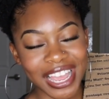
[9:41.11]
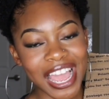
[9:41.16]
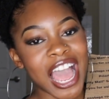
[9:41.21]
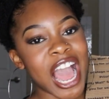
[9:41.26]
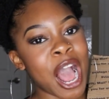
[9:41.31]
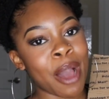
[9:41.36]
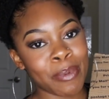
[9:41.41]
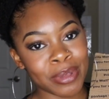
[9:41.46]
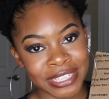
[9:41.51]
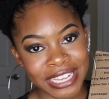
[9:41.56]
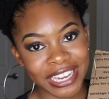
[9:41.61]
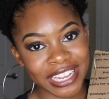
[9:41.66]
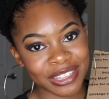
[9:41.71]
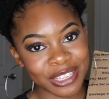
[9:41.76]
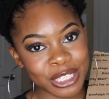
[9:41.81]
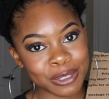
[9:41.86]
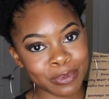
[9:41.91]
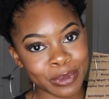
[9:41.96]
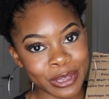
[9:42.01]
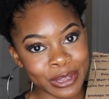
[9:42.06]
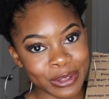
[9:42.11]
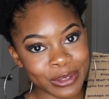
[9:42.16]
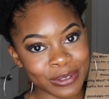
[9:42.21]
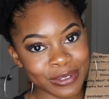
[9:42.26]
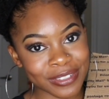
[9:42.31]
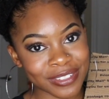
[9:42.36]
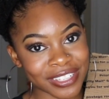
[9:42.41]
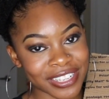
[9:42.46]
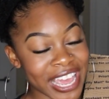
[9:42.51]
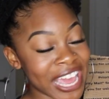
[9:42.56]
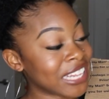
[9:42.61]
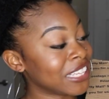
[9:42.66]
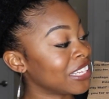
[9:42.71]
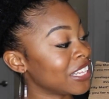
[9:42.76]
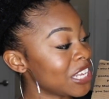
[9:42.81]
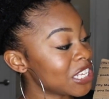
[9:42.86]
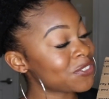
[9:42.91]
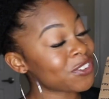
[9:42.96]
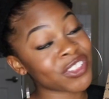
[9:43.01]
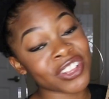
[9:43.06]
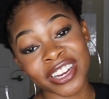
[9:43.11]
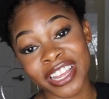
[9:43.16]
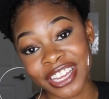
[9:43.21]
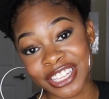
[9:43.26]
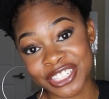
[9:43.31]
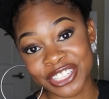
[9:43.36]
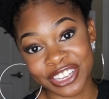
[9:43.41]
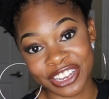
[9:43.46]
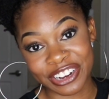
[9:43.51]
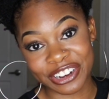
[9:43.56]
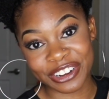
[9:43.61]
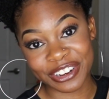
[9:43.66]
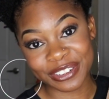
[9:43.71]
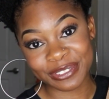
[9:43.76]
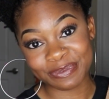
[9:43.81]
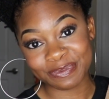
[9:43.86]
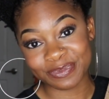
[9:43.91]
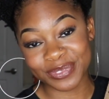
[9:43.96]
I'll be taking these pills at least for the next year.